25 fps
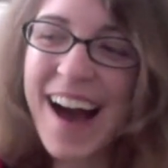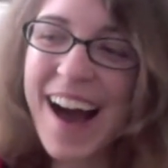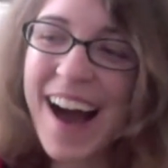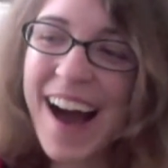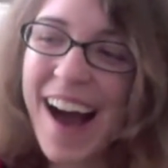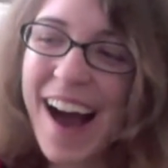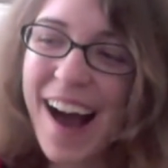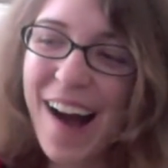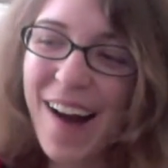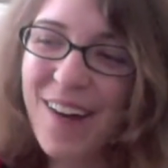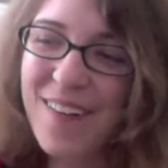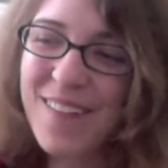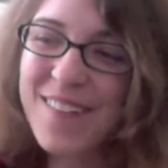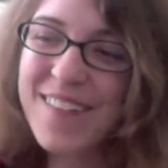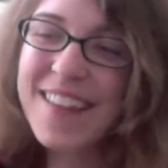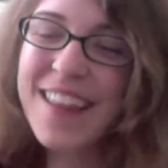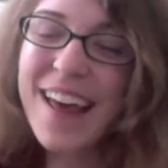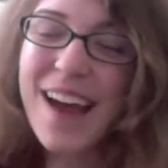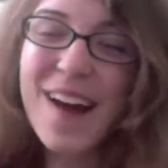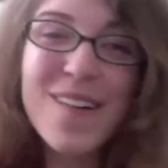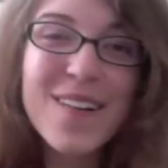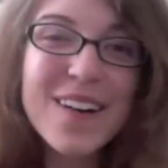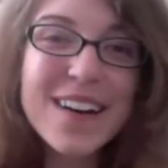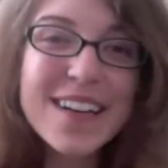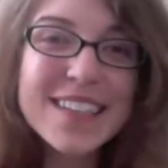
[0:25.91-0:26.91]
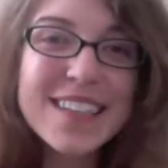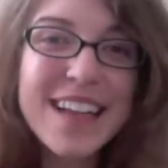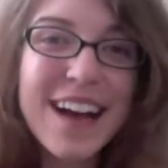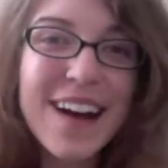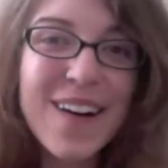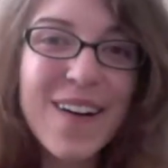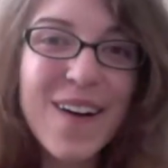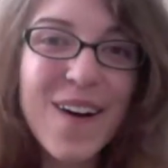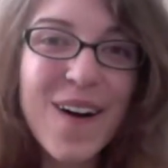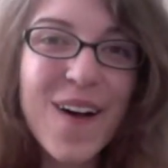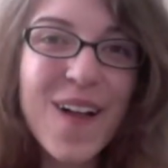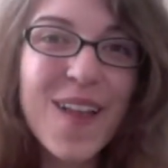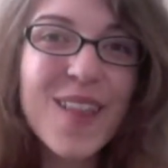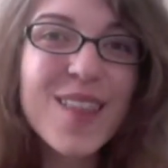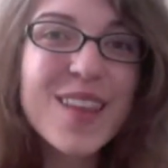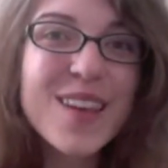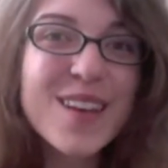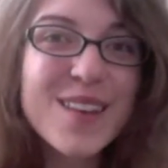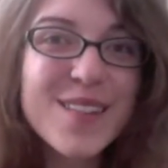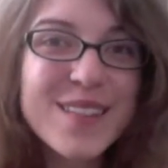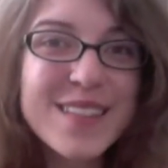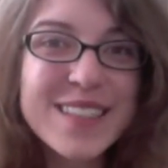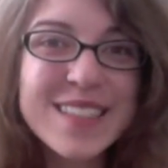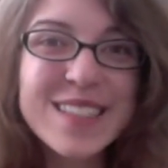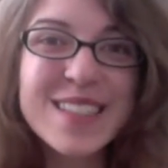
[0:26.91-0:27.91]
however that works out, all the
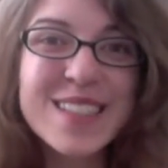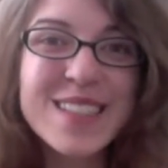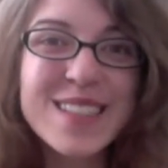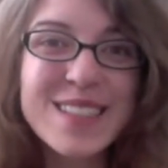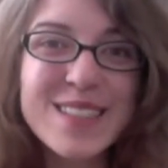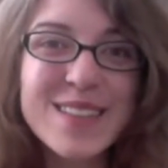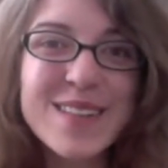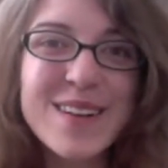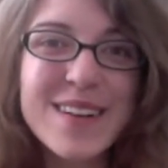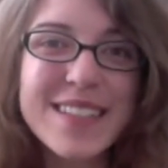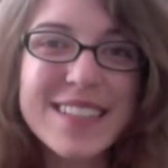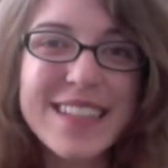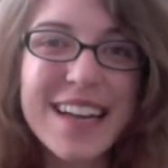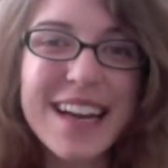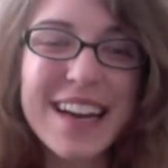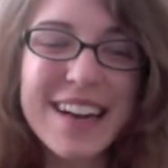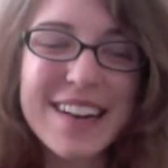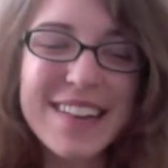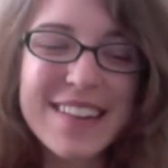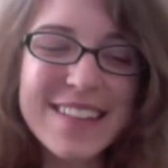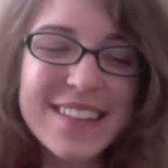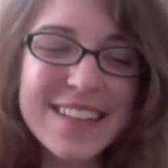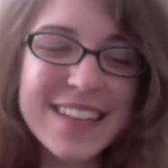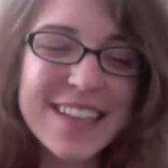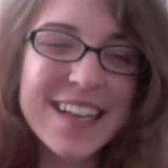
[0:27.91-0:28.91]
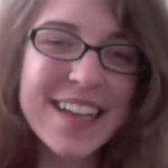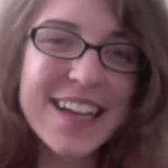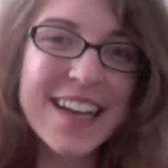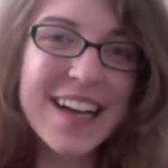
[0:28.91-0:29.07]
new additions to our channel.